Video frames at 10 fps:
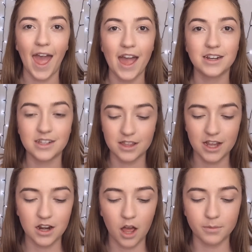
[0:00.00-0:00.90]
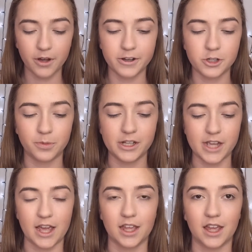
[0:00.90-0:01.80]
And then I'm going to be
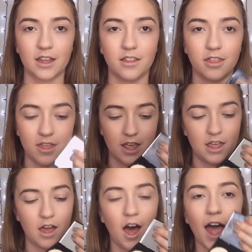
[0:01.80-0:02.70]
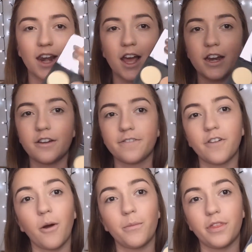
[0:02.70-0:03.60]
taking the highlighter
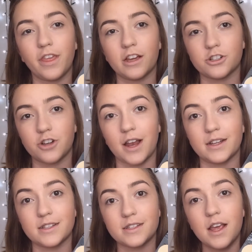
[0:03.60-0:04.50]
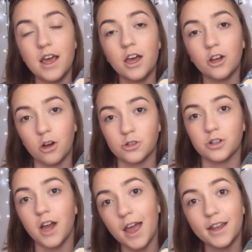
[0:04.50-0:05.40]
from the Australis
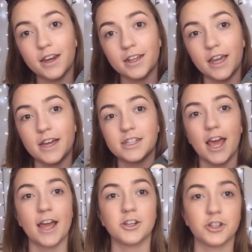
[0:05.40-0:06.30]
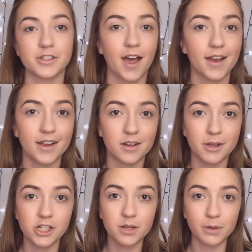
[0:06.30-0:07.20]
Contour and Highlighting Kit and just highlighting
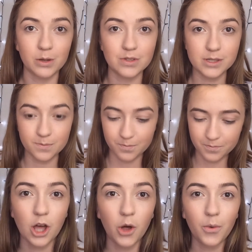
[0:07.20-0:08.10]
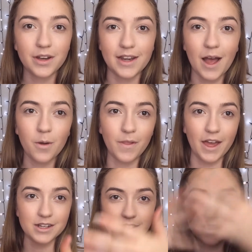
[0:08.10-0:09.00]
my cheekbones. So now
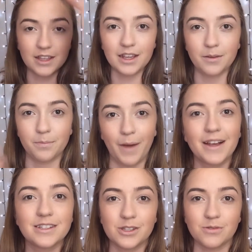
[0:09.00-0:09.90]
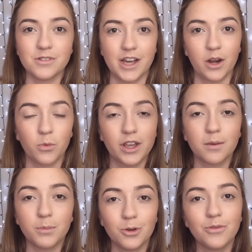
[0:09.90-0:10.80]
that the base is all done, we
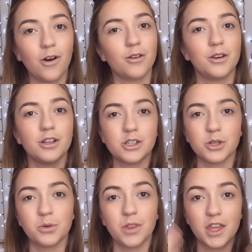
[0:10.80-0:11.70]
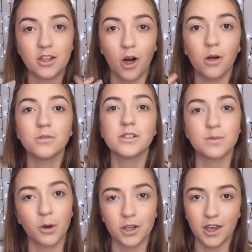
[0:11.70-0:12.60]
can move on to the gold
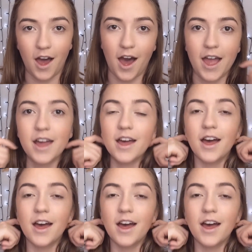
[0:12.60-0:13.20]
smoky eye.